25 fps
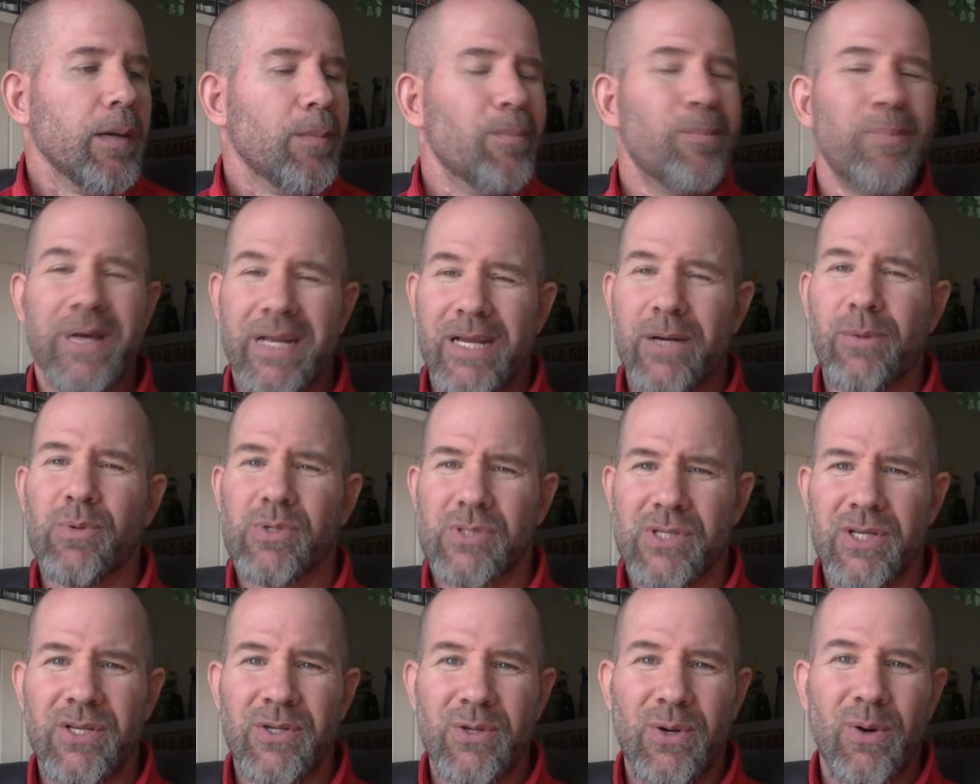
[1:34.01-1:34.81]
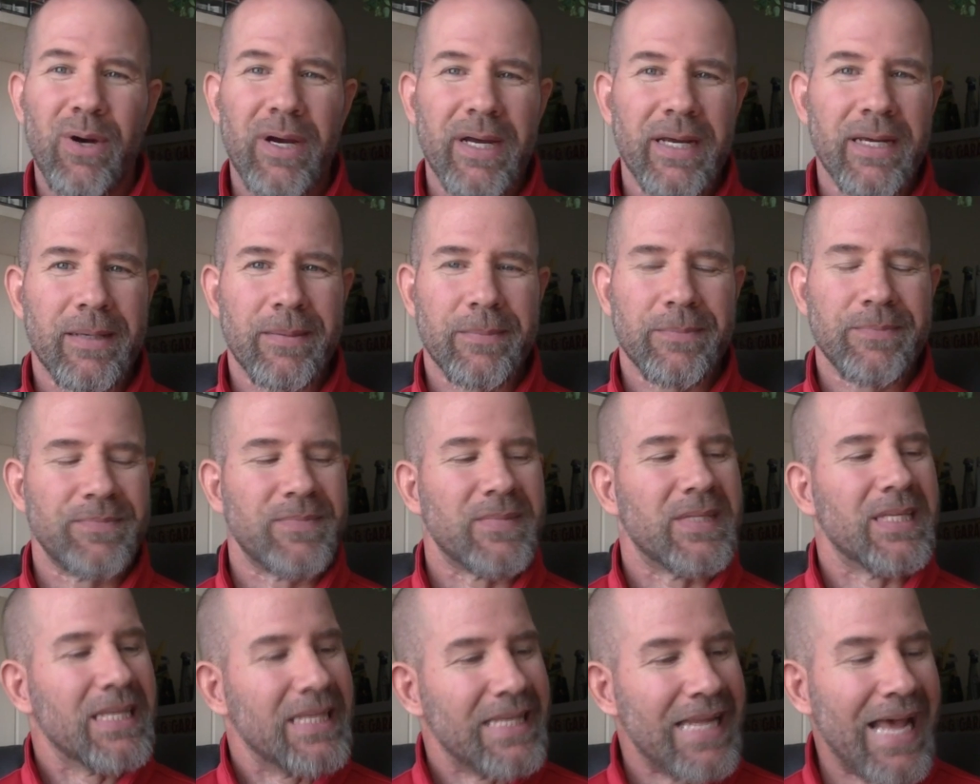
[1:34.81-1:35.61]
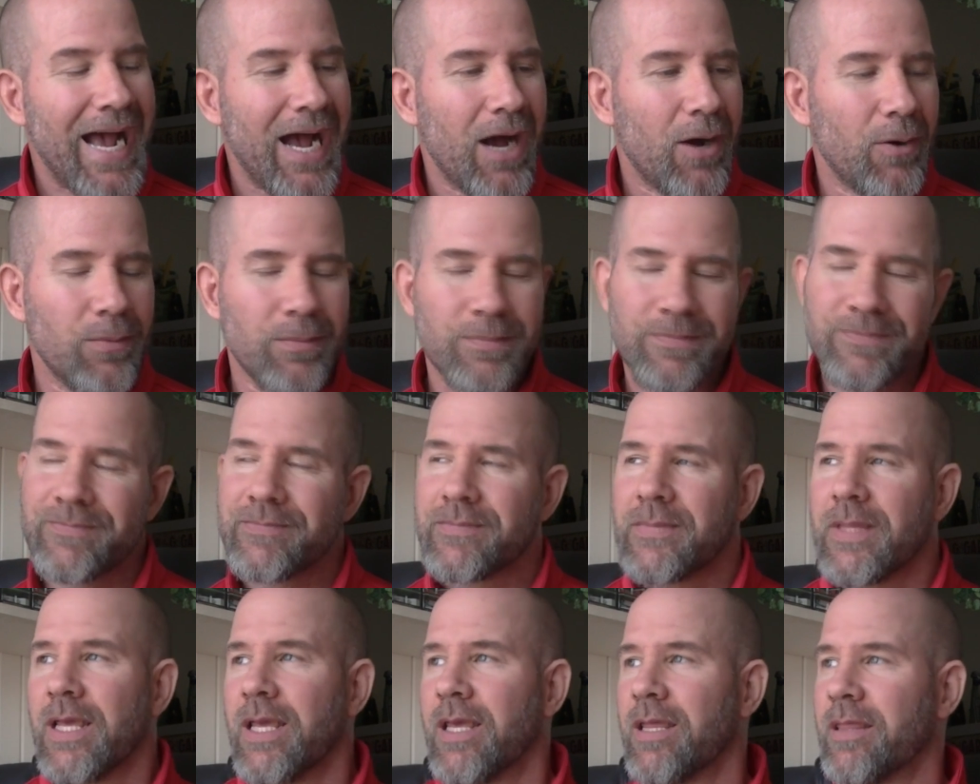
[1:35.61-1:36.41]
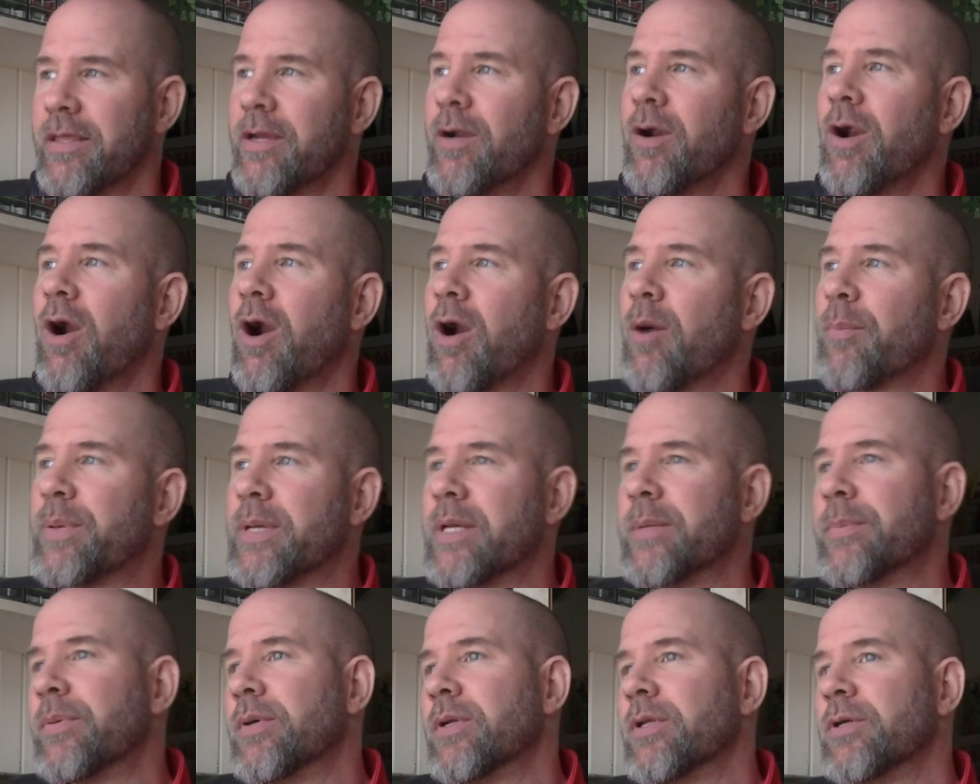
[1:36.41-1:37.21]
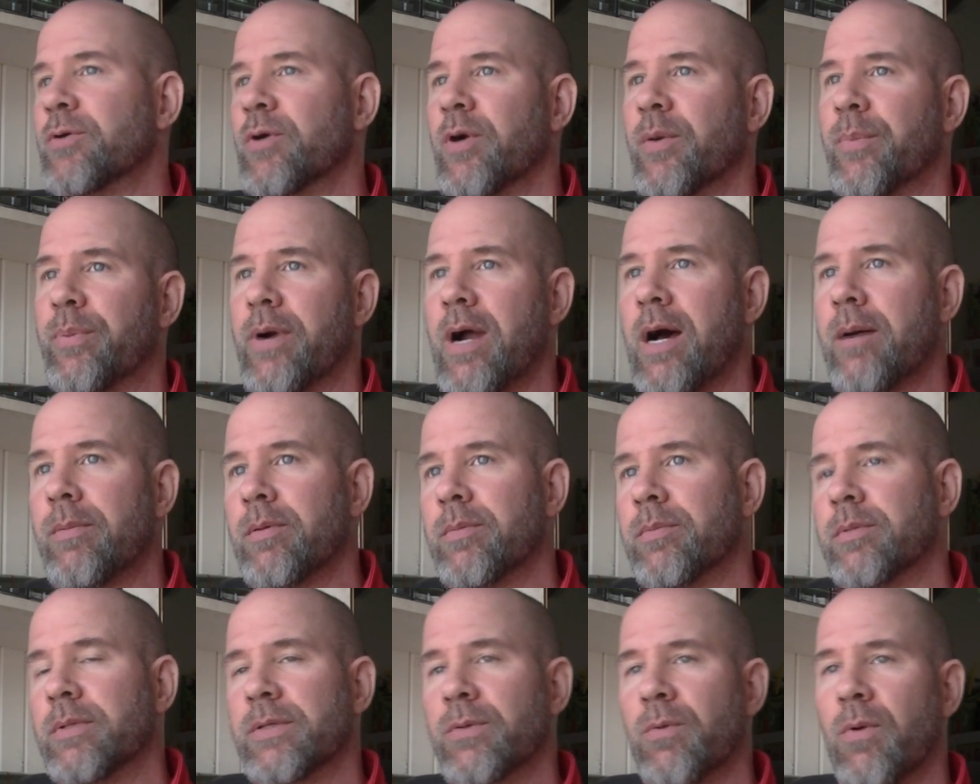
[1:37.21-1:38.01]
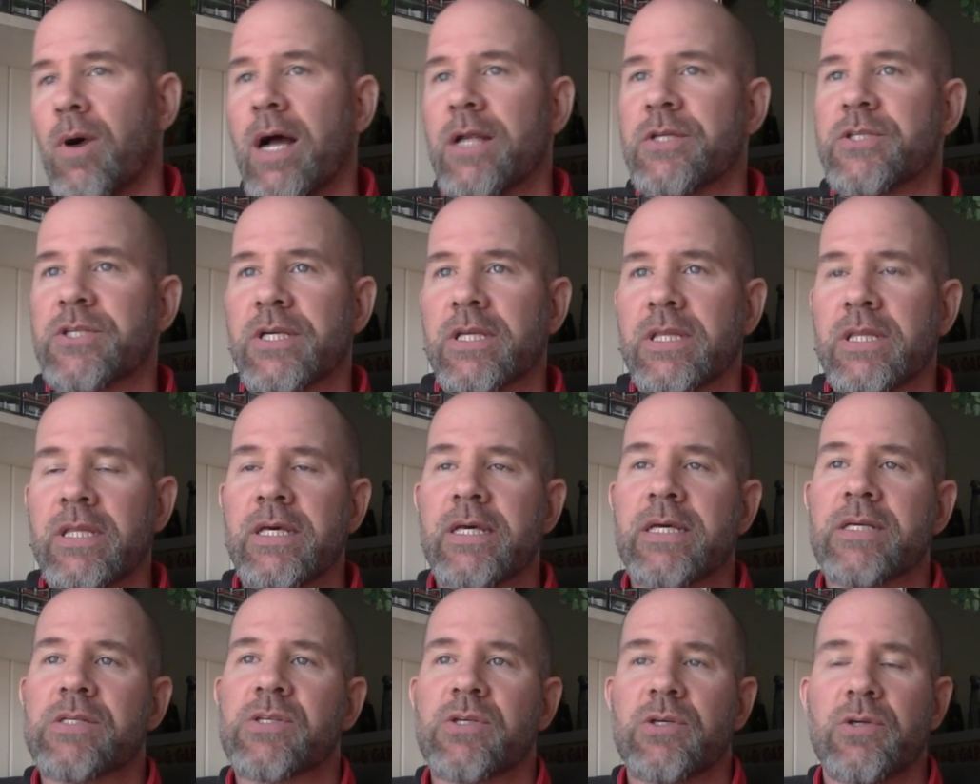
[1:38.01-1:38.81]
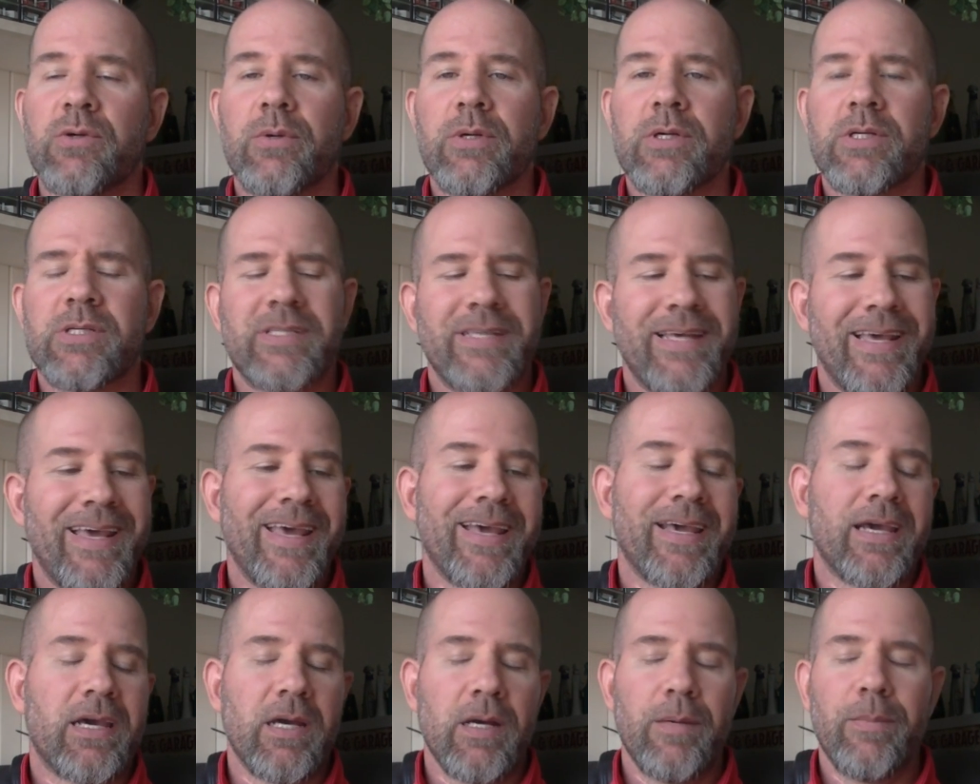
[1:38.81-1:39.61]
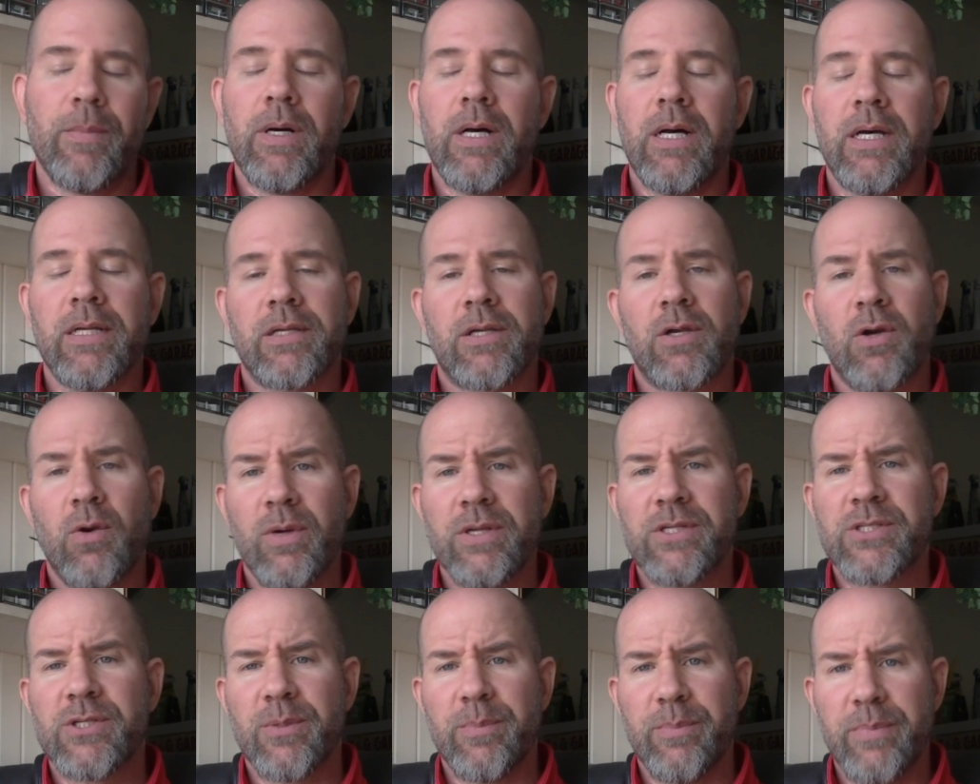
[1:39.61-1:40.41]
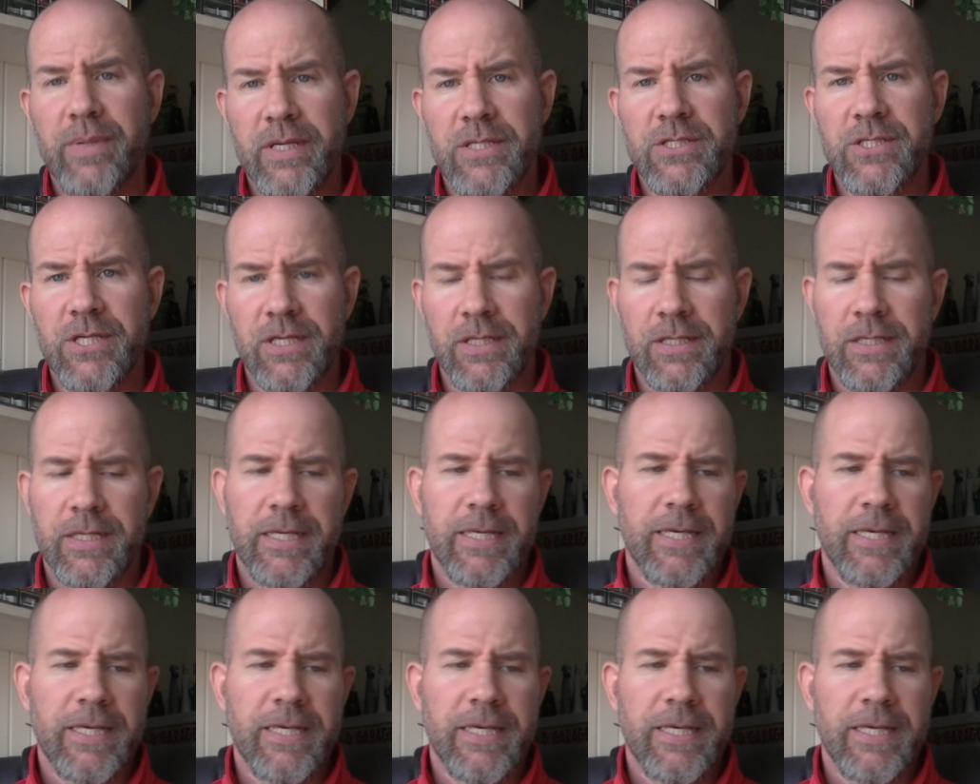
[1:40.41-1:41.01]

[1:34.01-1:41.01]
But it was annoying. Now, there are people who are probably watching this who are saying, come on, quit your bitching.